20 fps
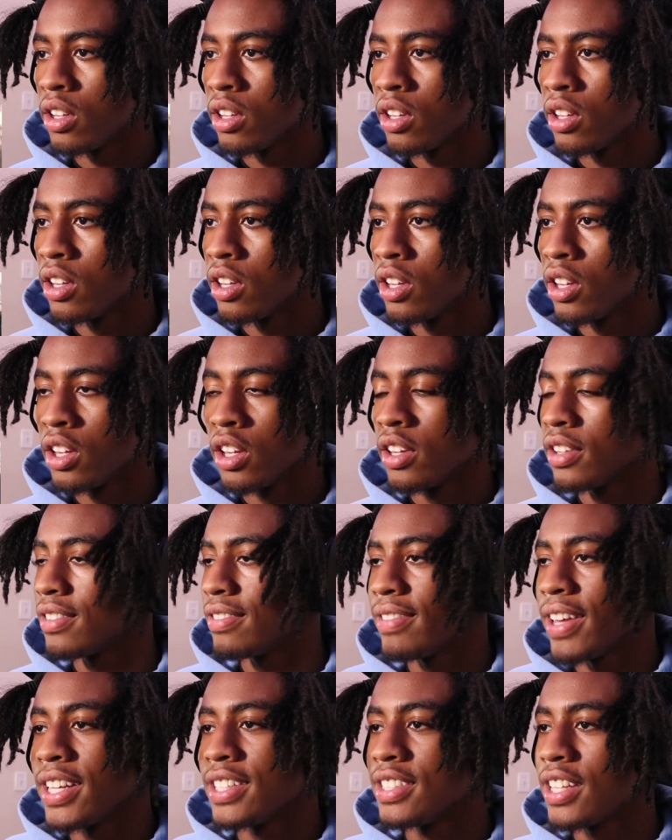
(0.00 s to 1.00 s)

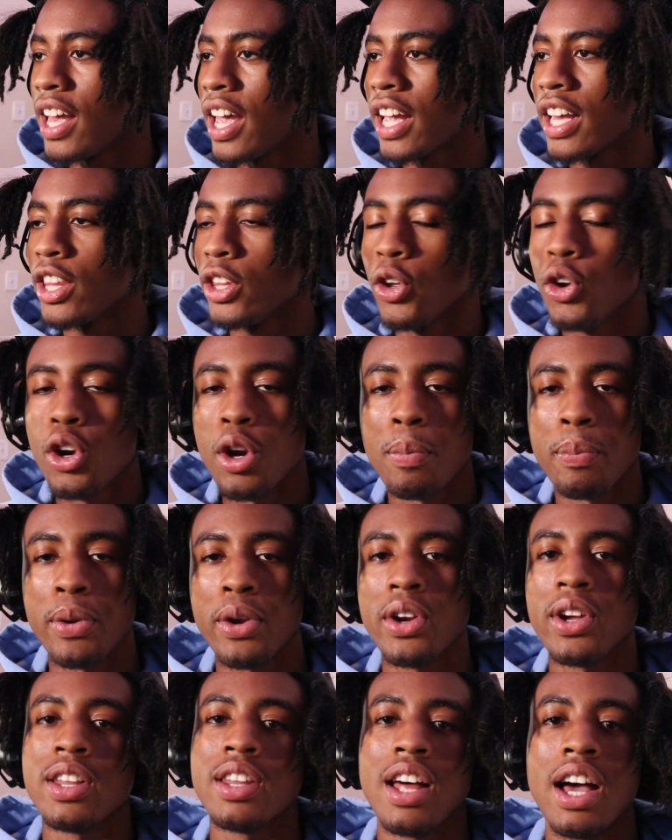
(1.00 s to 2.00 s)
Ooh, exactly. You're a
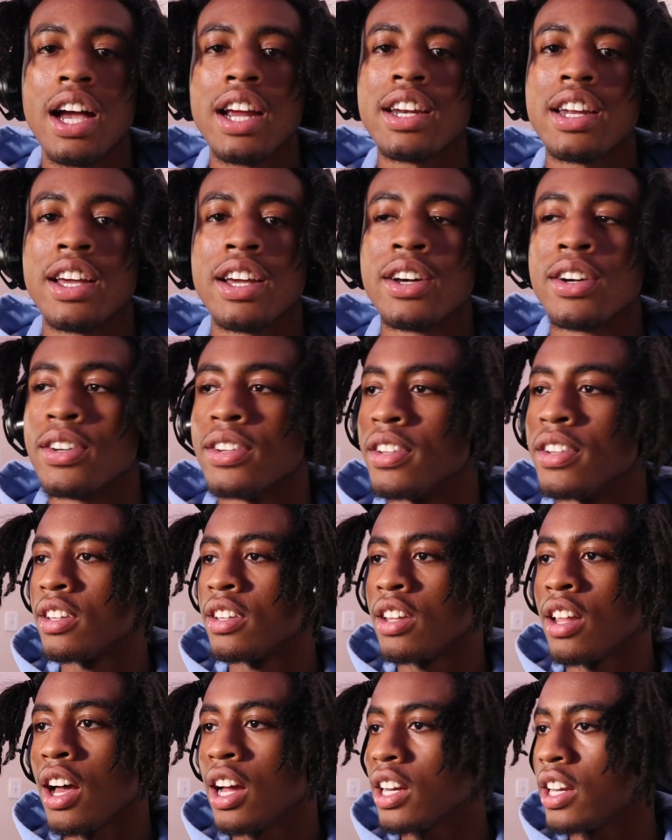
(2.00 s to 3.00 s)
pure lockdown.
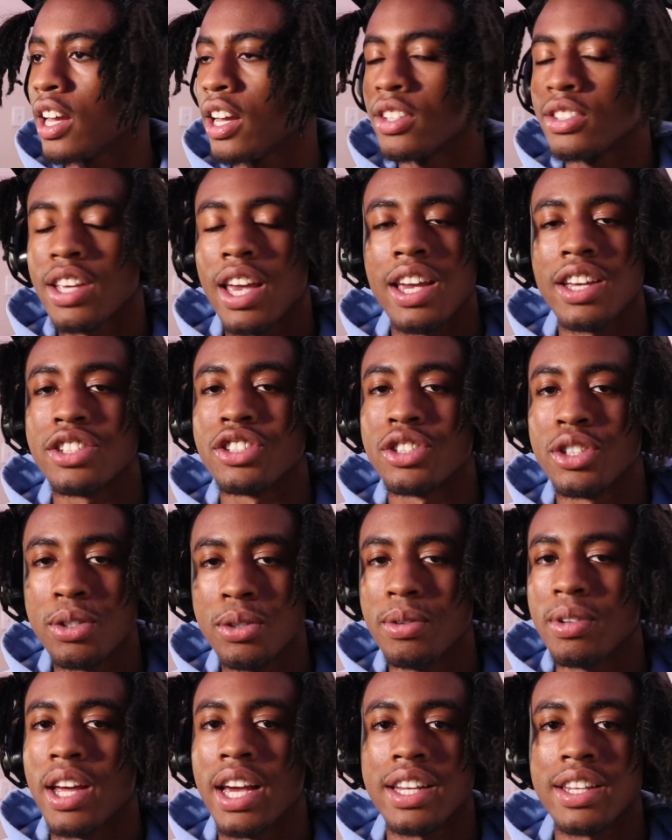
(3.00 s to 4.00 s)
Lockdowns can't
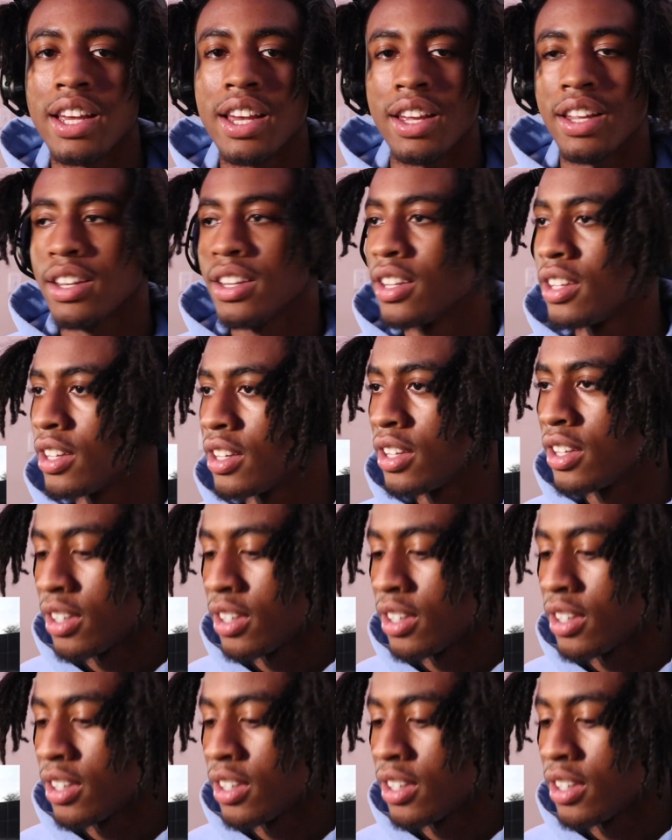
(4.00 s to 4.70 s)
shoot like that.